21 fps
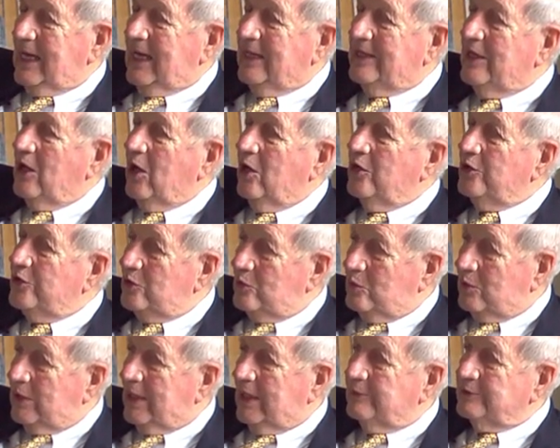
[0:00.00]
and they all knew
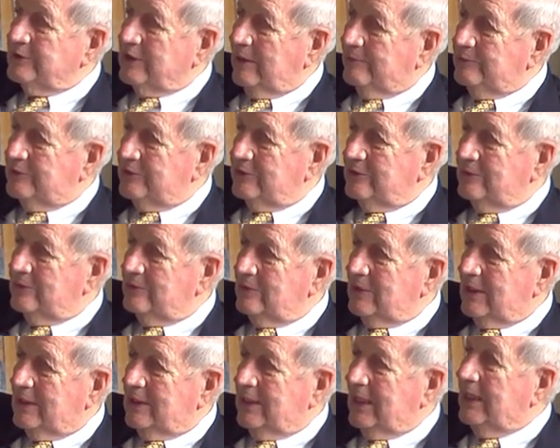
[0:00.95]
what I was up to,
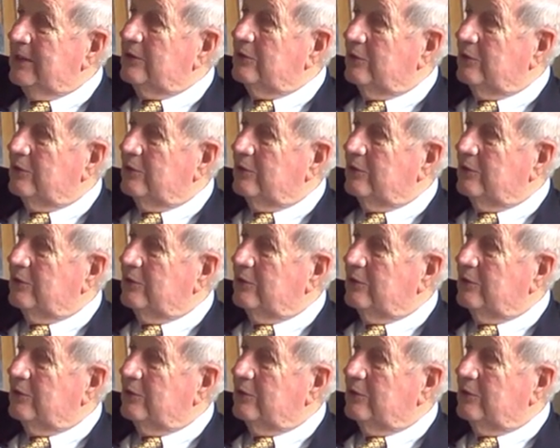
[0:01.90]
and they